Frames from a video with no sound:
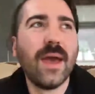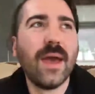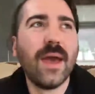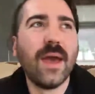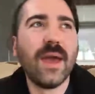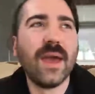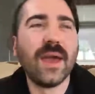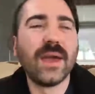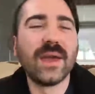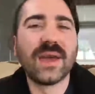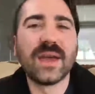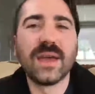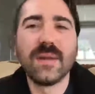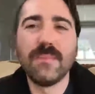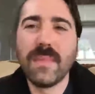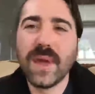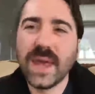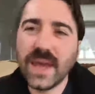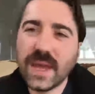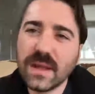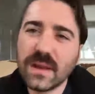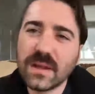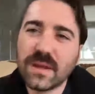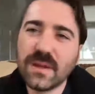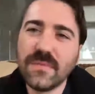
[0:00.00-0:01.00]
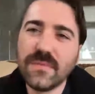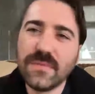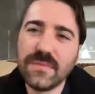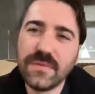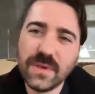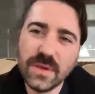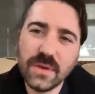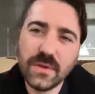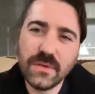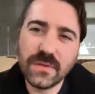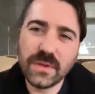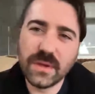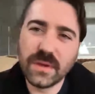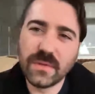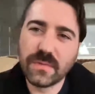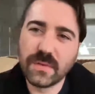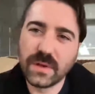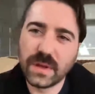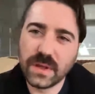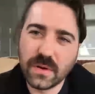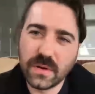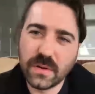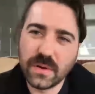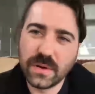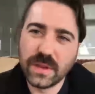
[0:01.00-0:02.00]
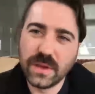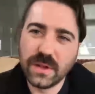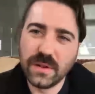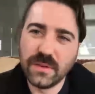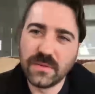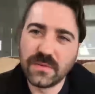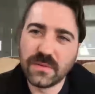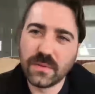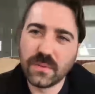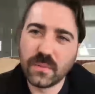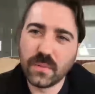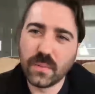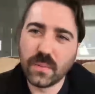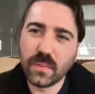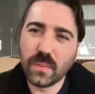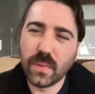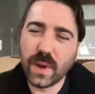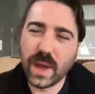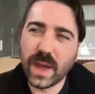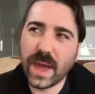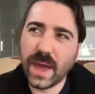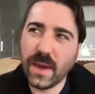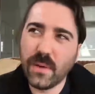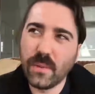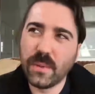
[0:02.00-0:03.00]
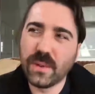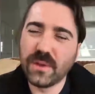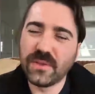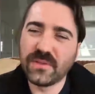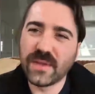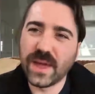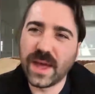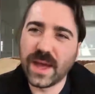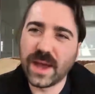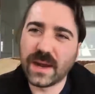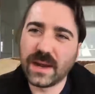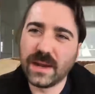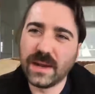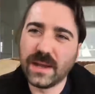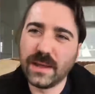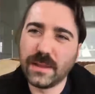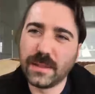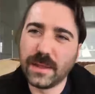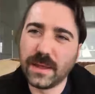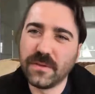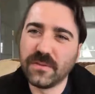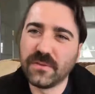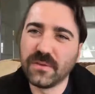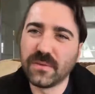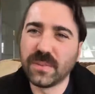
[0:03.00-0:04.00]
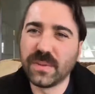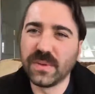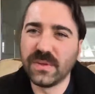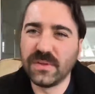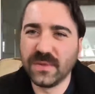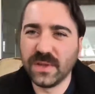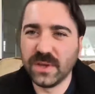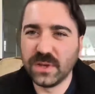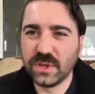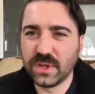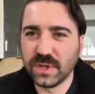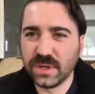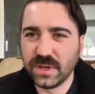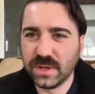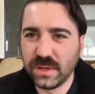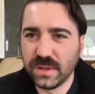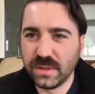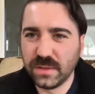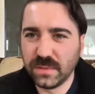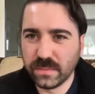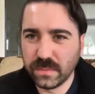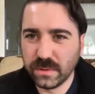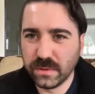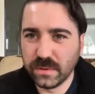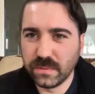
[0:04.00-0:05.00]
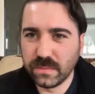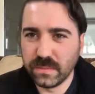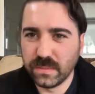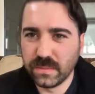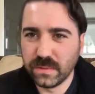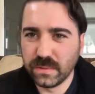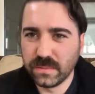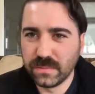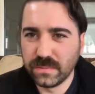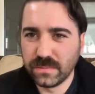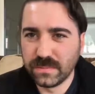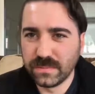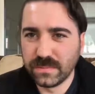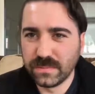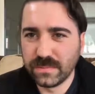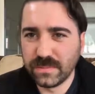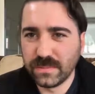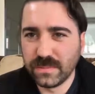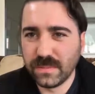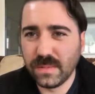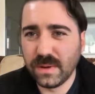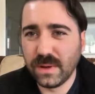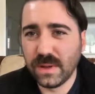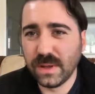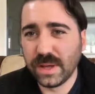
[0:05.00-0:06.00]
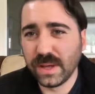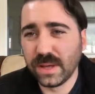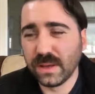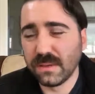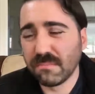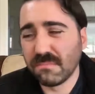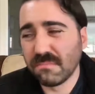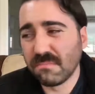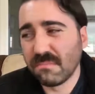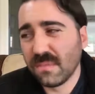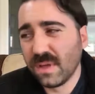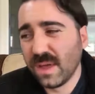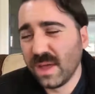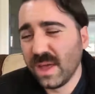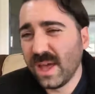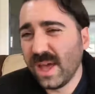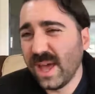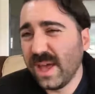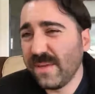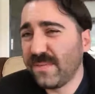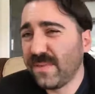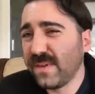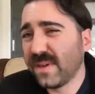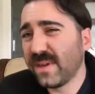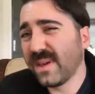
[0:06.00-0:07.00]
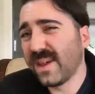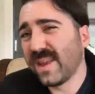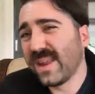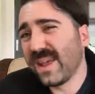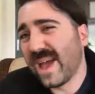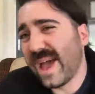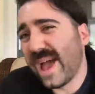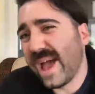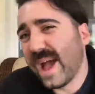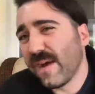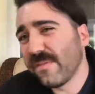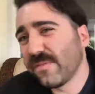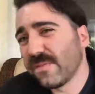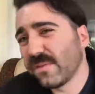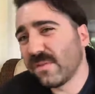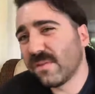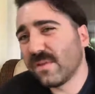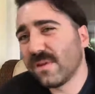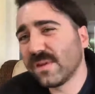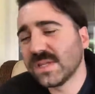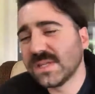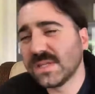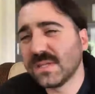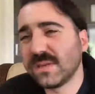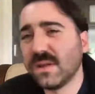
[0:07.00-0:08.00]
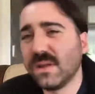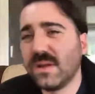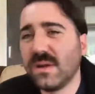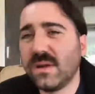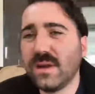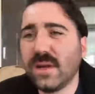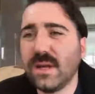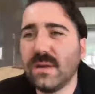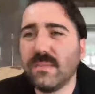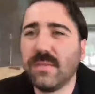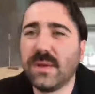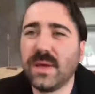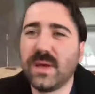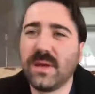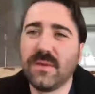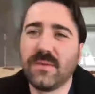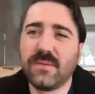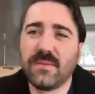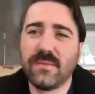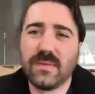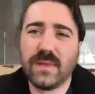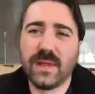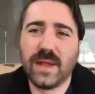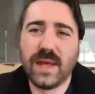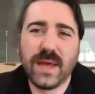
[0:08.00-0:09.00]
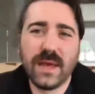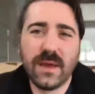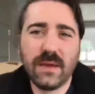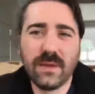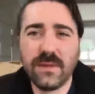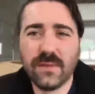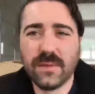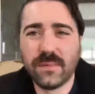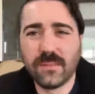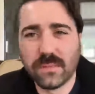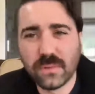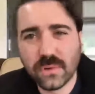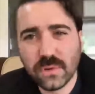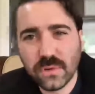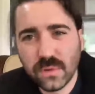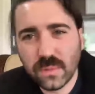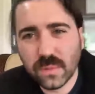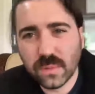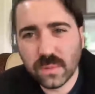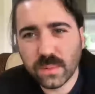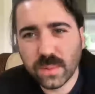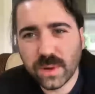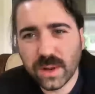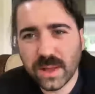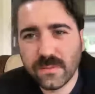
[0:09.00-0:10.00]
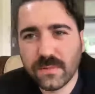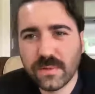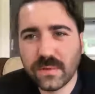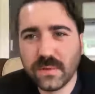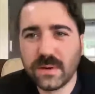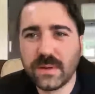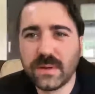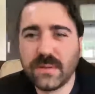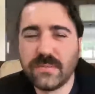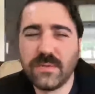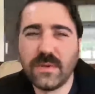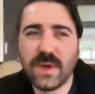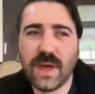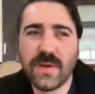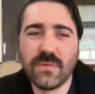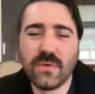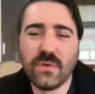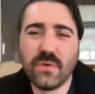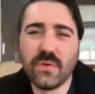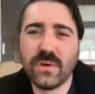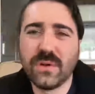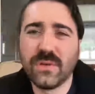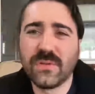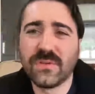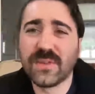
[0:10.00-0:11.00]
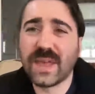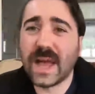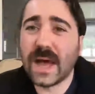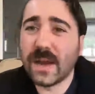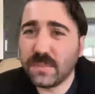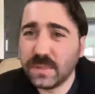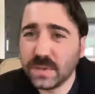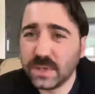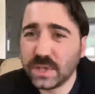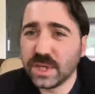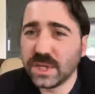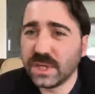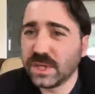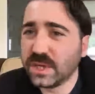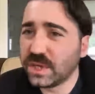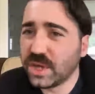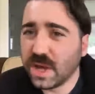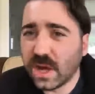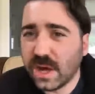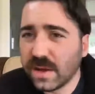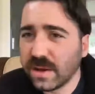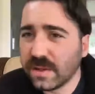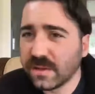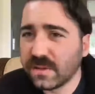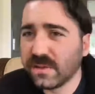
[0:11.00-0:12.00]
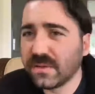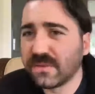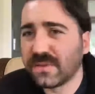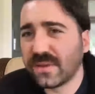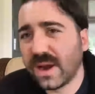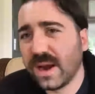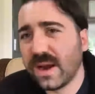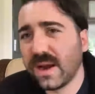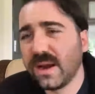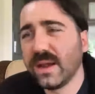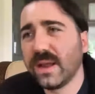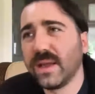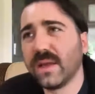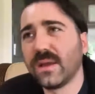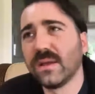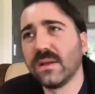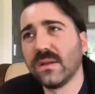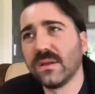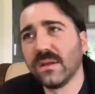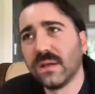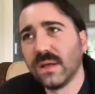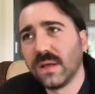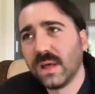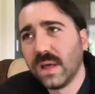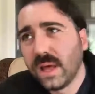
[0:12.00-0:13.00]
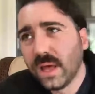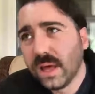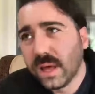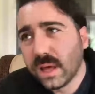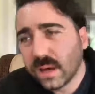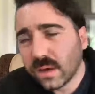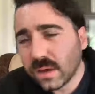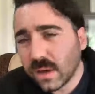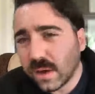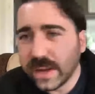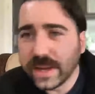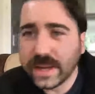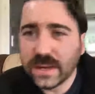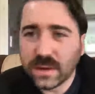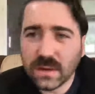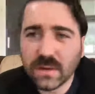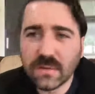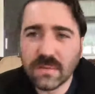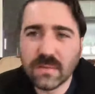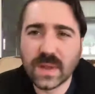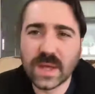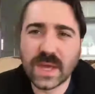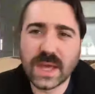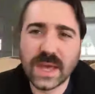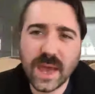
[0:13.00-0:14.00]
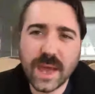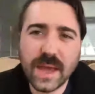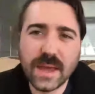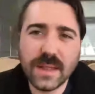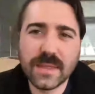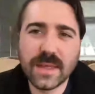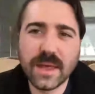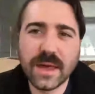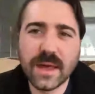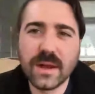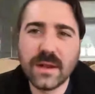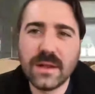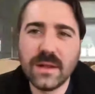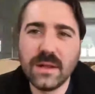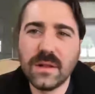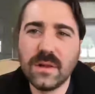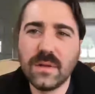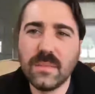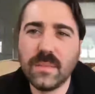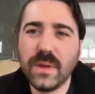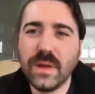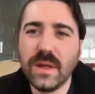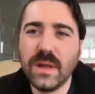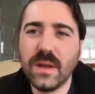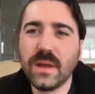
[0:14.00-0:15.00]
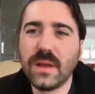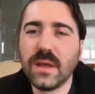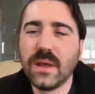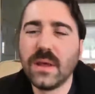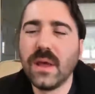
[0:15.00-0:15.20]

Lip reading: it confusing for the audience how exactly things are positioned in the room. Like, if you kind of have to cross the line because of the layout of the room or whatever, if you have a good establishing shot at the start, you can kind of negate that a little bit.